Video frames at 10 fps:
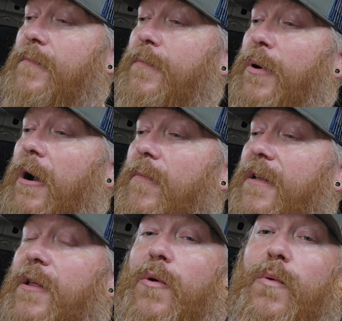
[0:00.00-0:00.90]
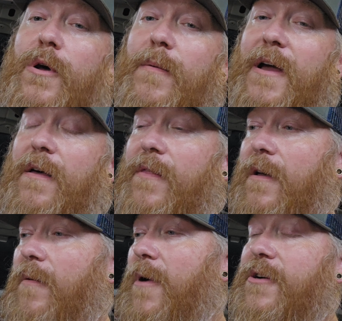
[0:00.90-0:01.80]
probably do one about
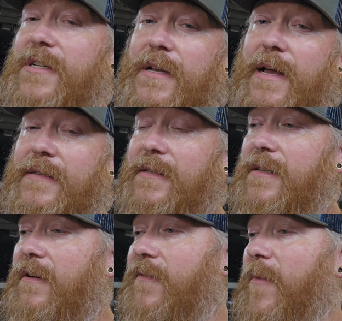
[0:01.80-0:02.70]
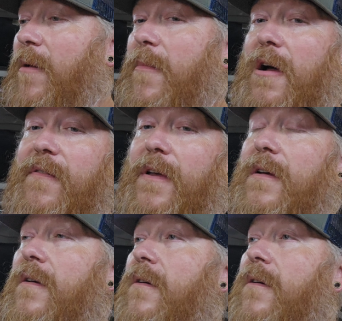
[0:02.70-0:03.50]
the merchandise and stuff for Mountain Mafia,